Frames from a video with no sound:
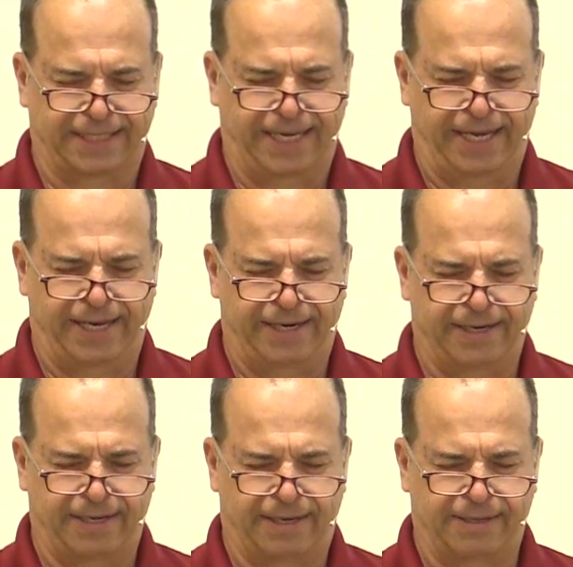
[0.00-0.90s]
And
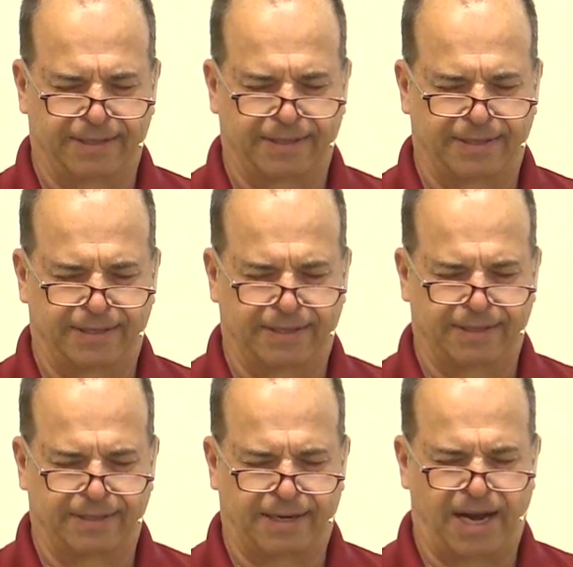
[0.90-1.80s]

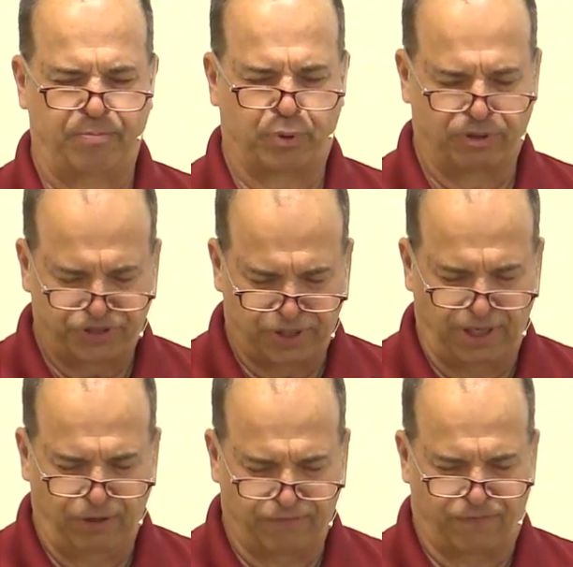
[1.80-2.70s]
I
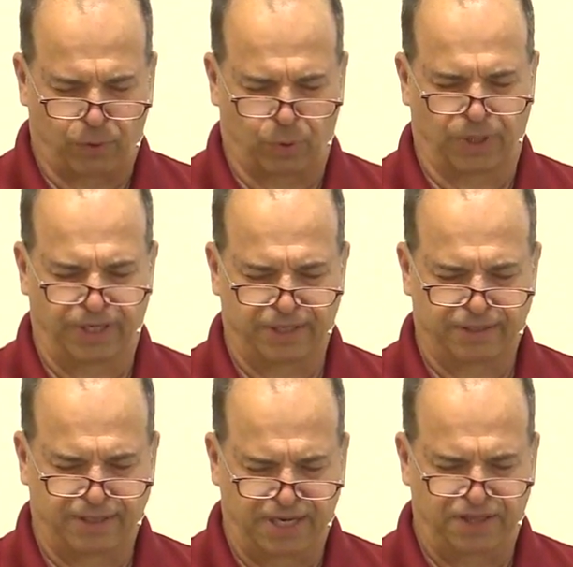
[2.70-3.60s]
personally look forward
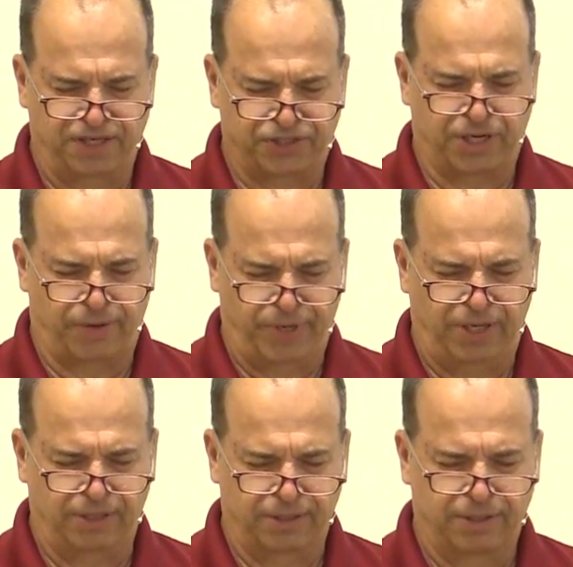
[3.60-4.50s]
in this
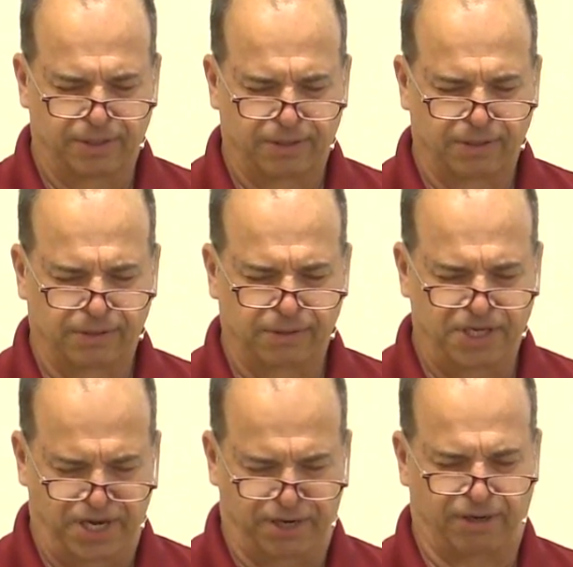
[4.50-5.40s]
coming
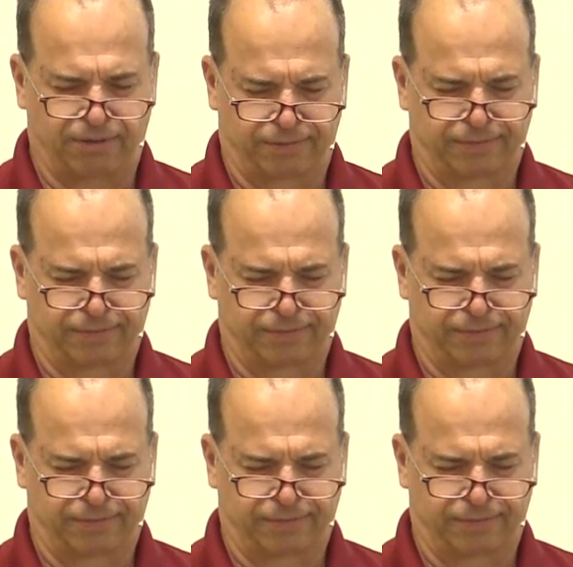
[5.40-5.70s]
year